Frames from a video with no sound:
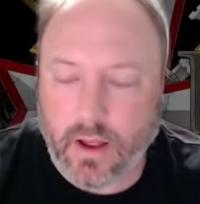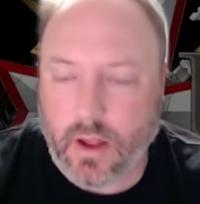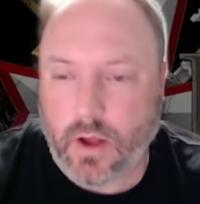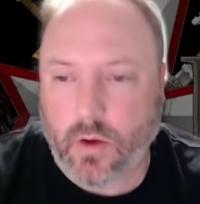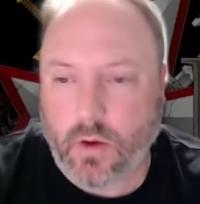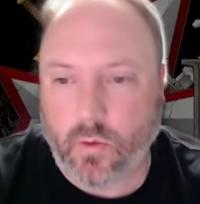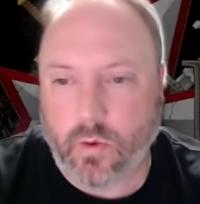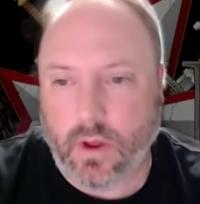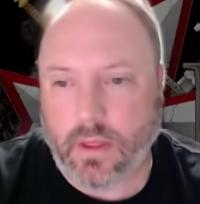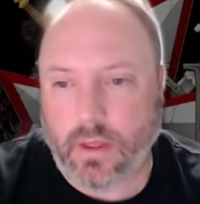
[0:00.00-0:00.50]

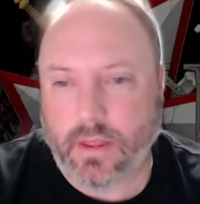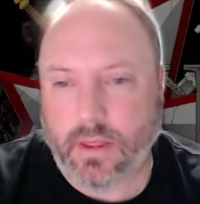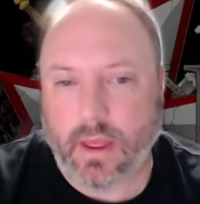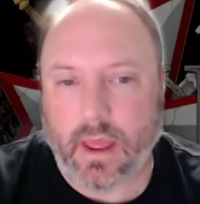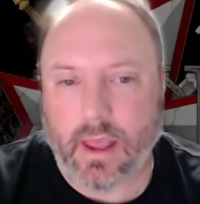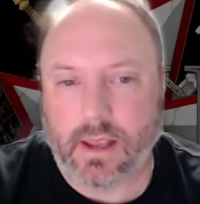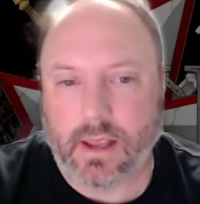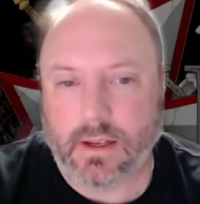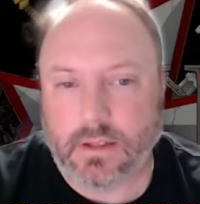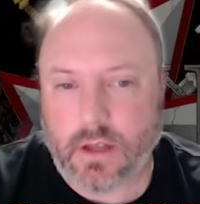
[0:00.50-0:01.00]
with
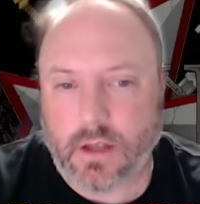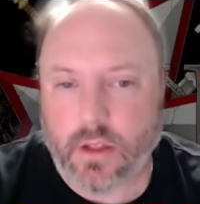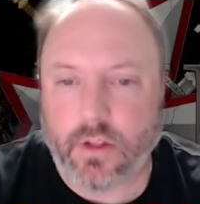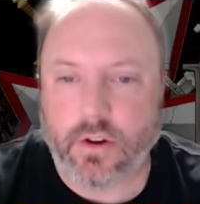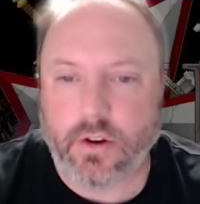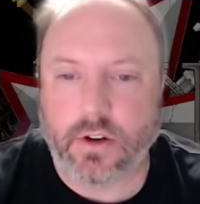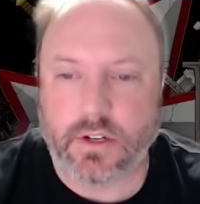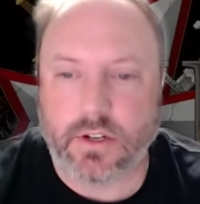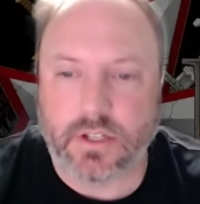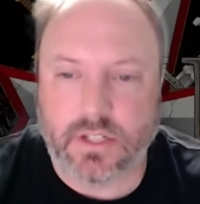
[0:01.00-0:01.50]

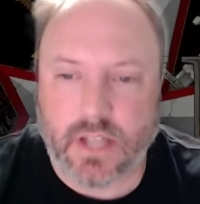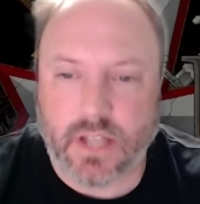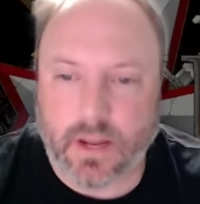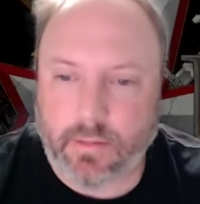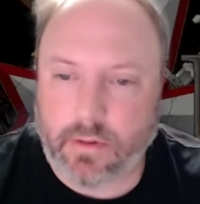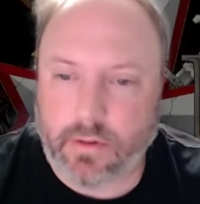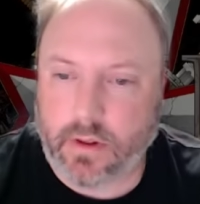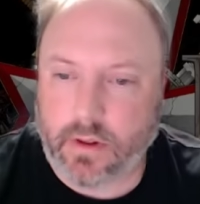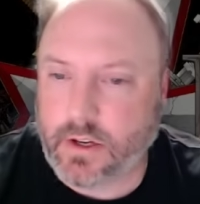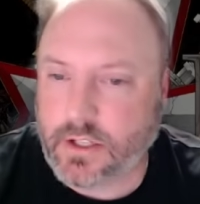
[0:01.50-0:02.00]
another
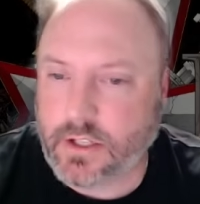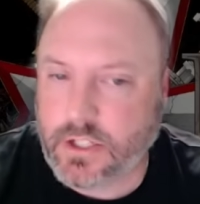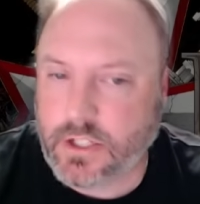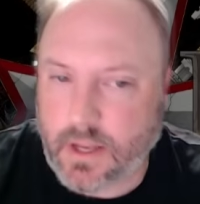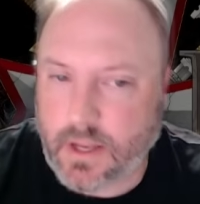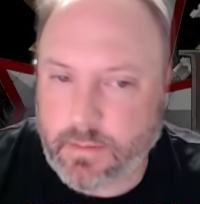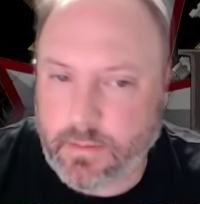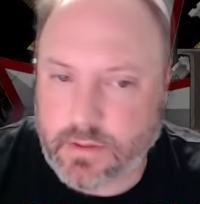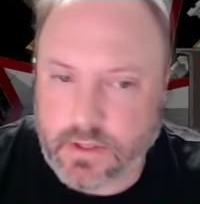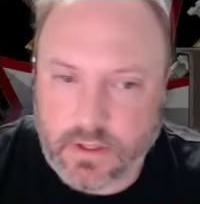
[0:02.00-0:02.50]
Templar
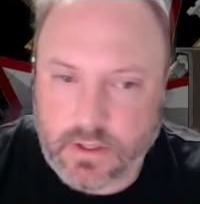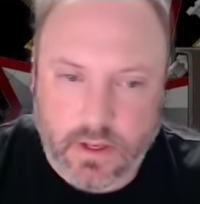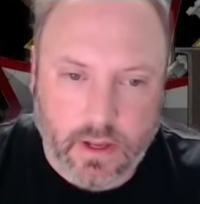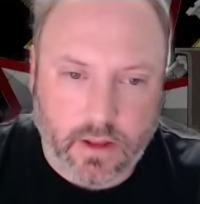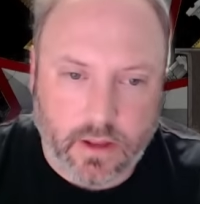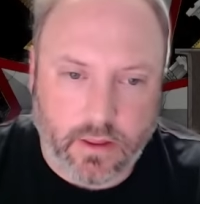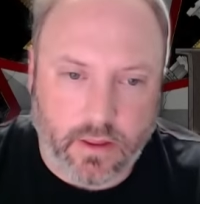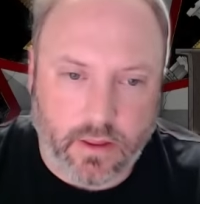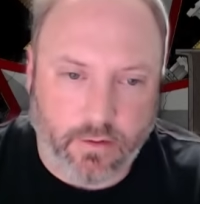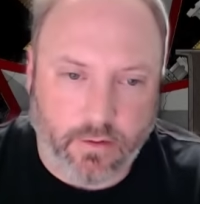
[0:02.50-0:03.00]
tips,
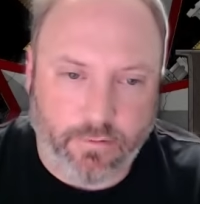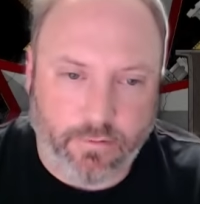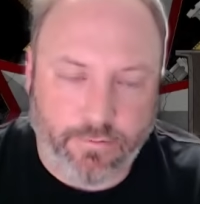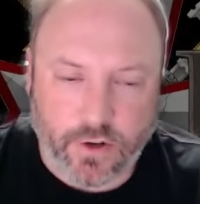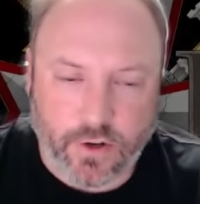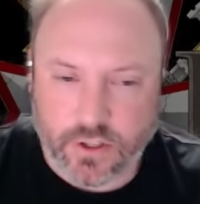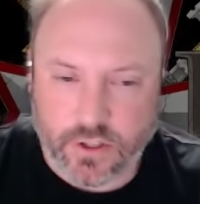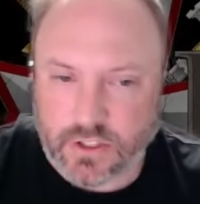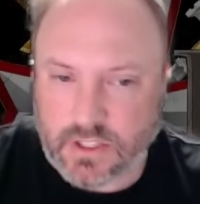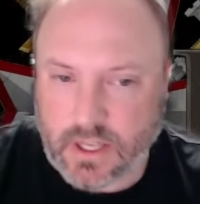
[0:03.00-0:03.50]
the
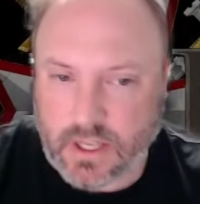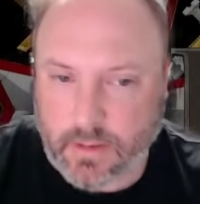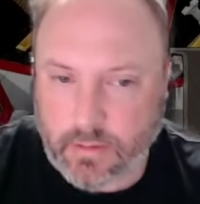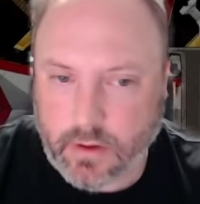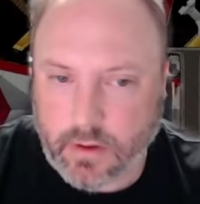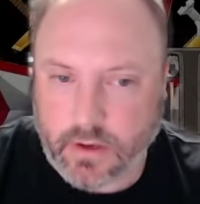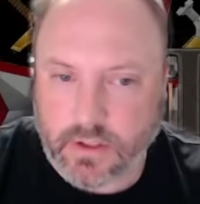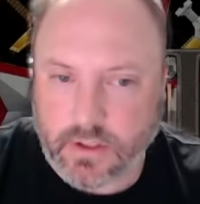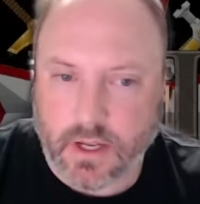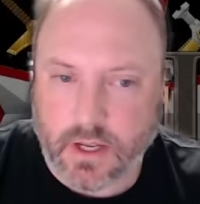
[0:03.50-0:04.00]
first
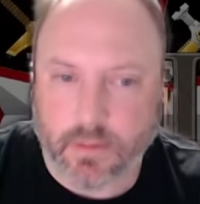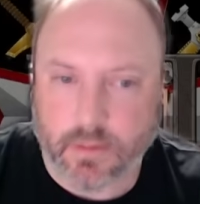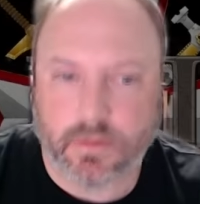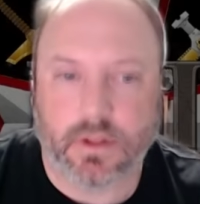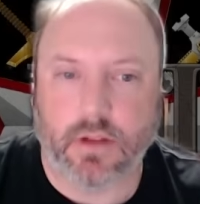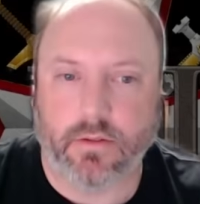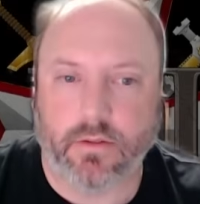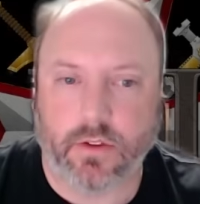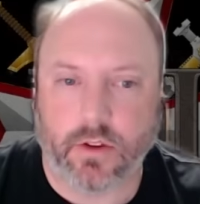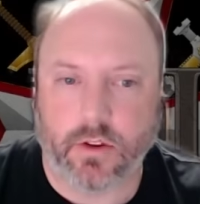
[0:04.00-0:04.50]
Templar tips
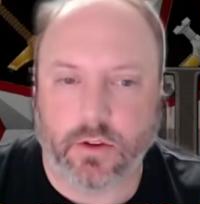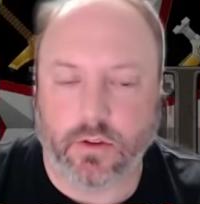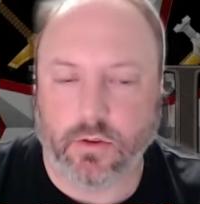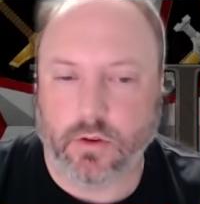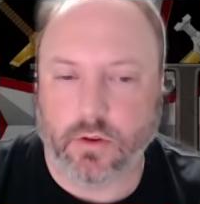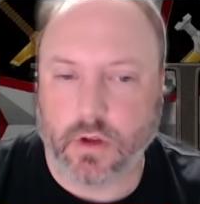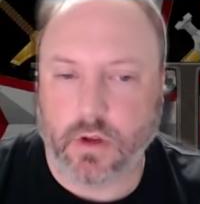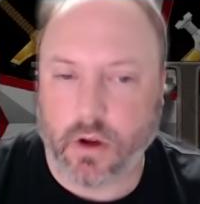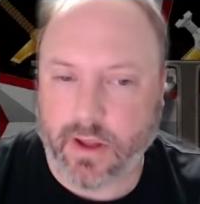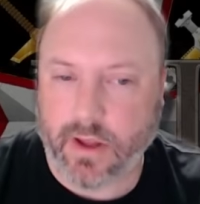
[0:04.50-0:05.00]
of the new
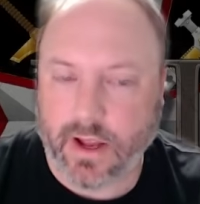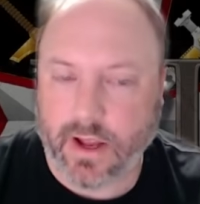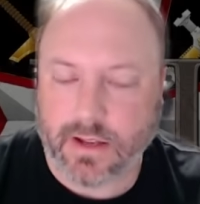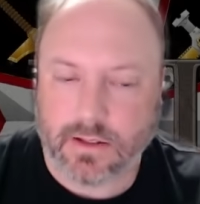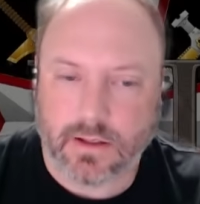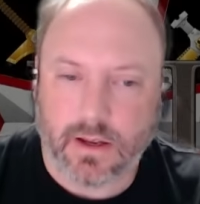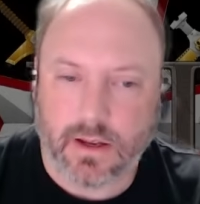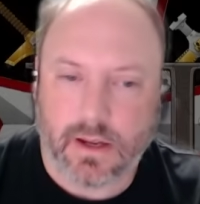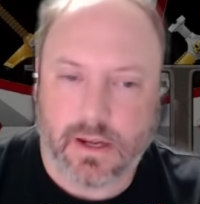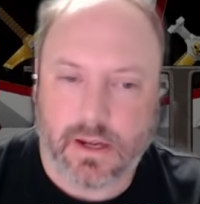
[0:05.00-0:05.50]

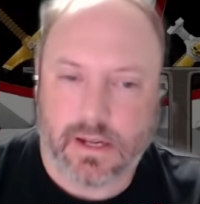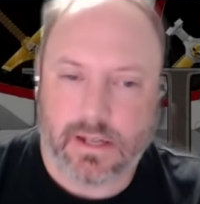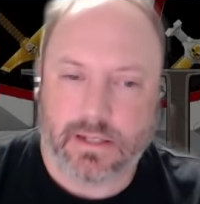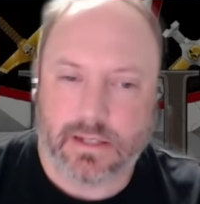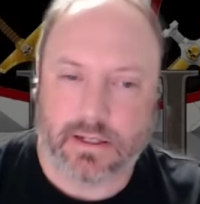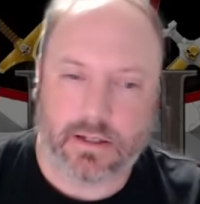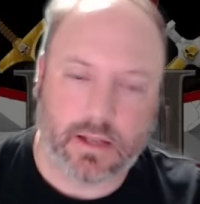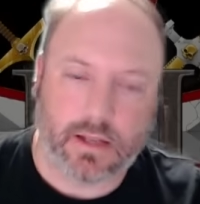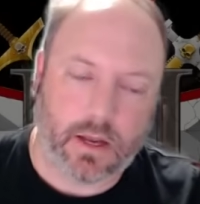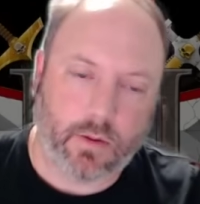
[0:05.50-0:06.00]
codex.
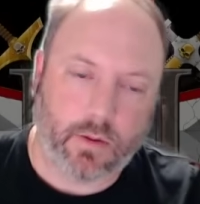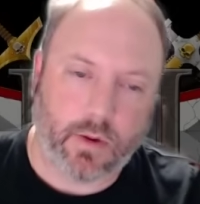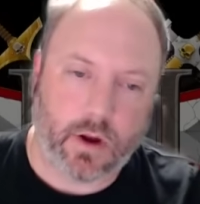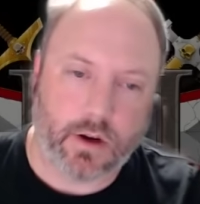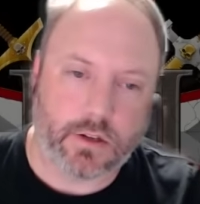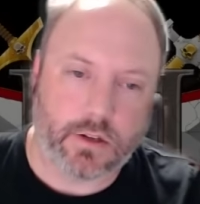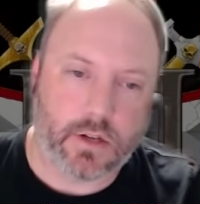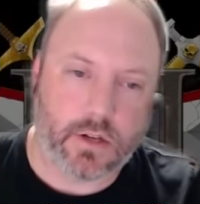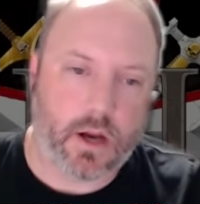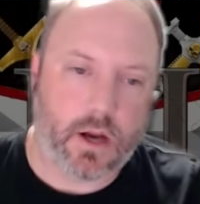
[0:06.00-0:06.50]
Today we
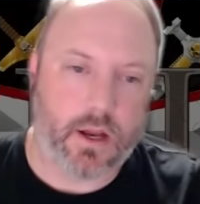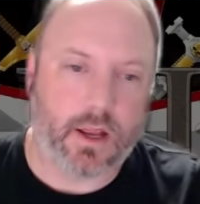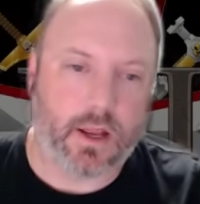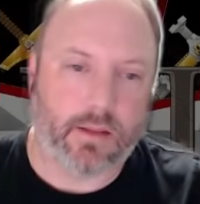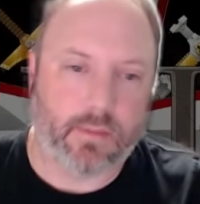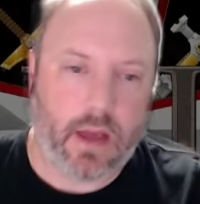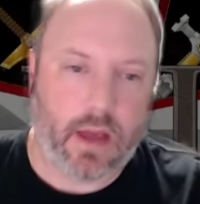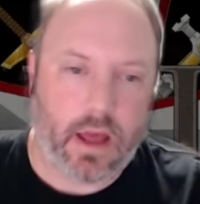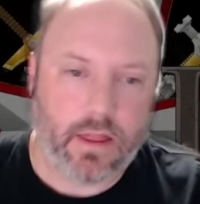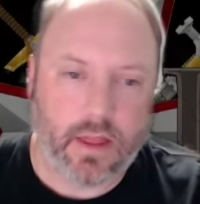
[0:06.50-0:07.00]
are
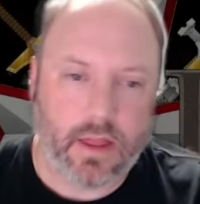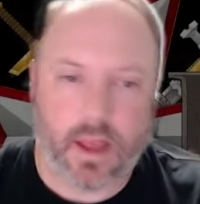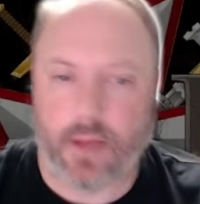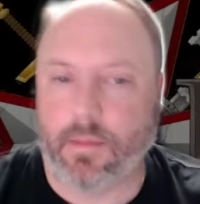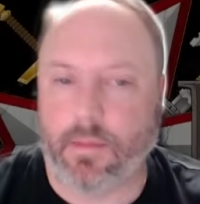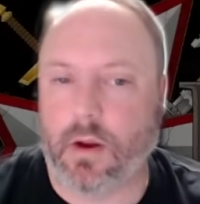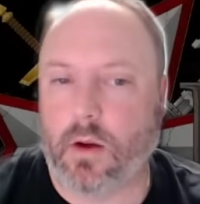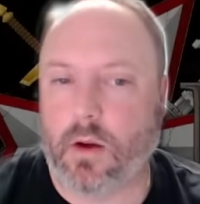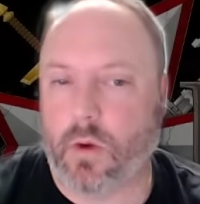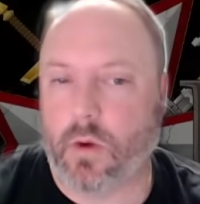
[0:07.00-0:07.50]
talking
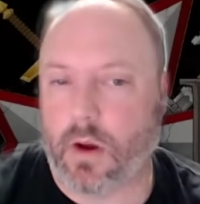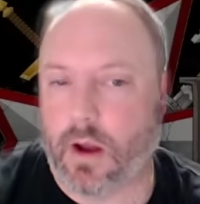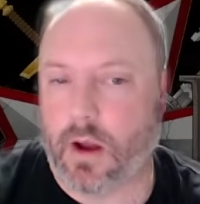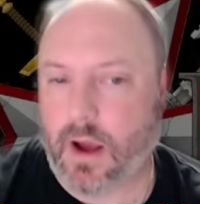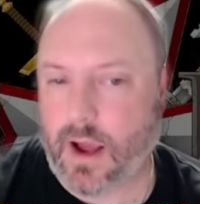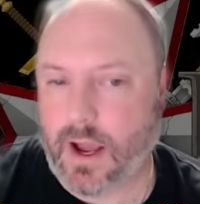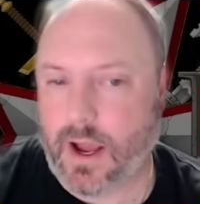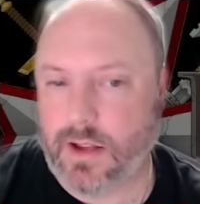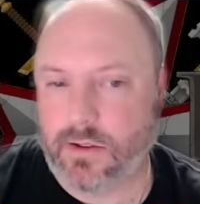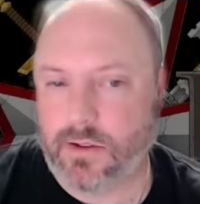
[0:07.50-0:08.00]
MathHammer, where
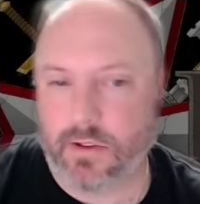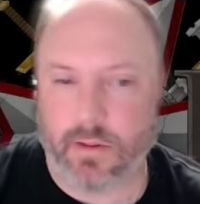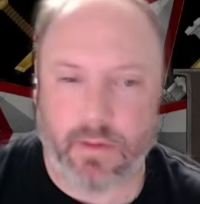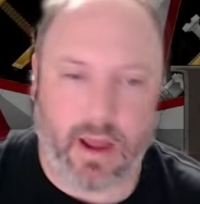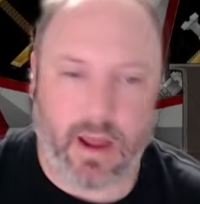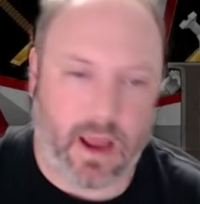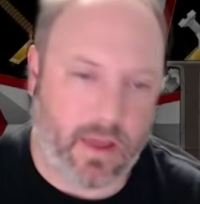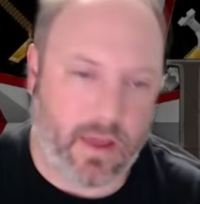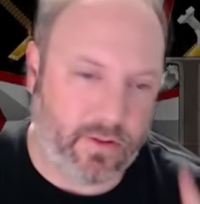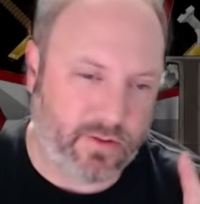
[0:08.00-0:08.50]
I do the
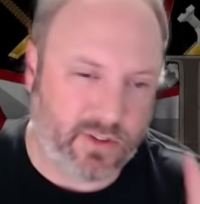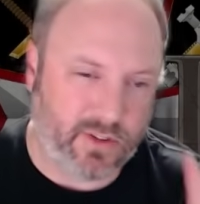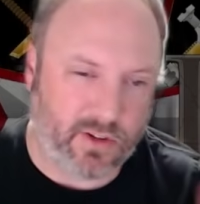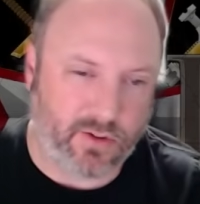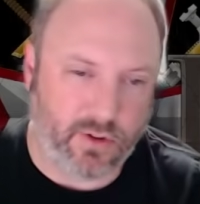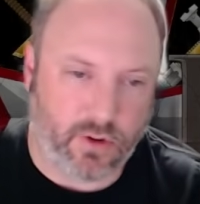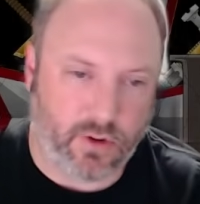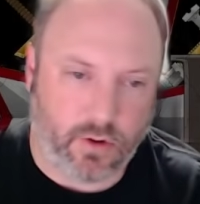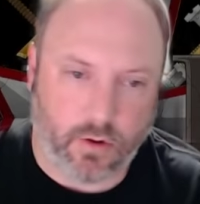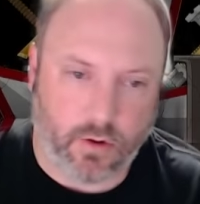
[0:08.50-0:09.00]
math so
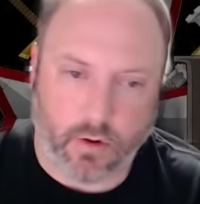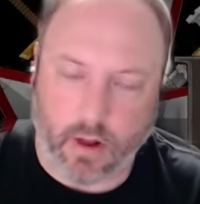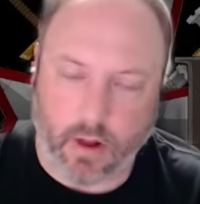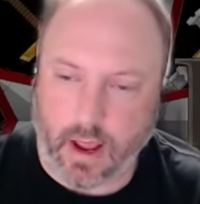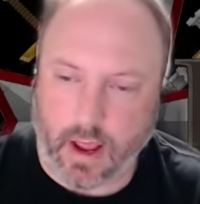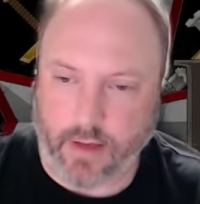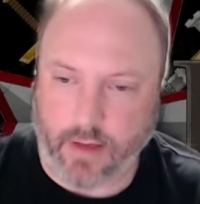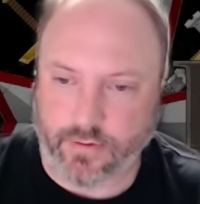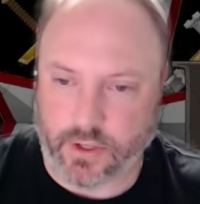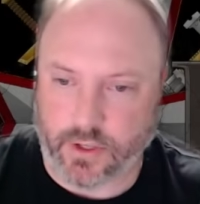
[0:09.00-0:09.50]
you don't
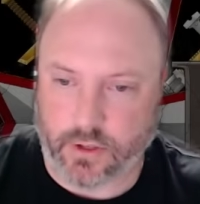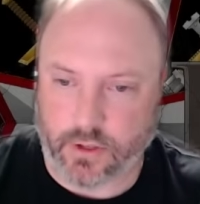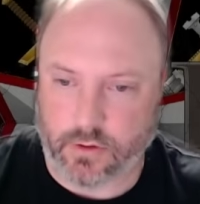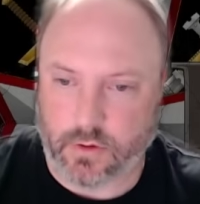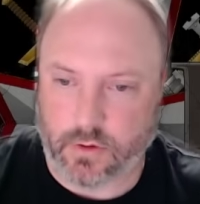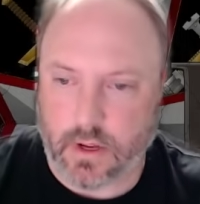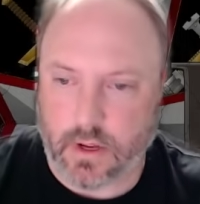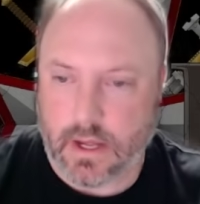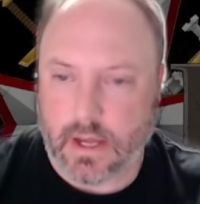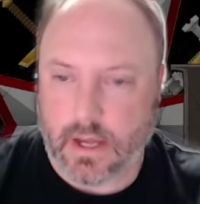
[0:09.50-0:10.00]
have to.